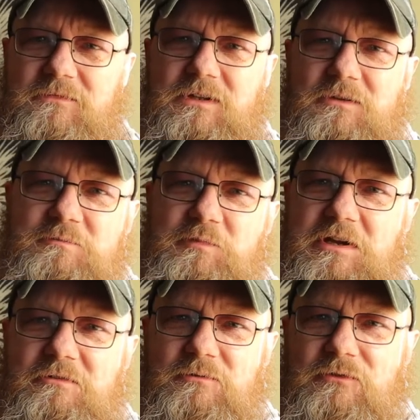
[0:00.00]
you know,
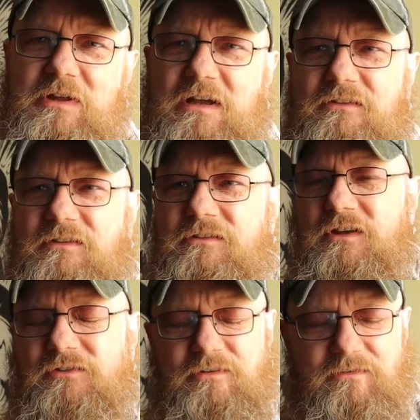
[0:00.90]
imperial stouts, etc.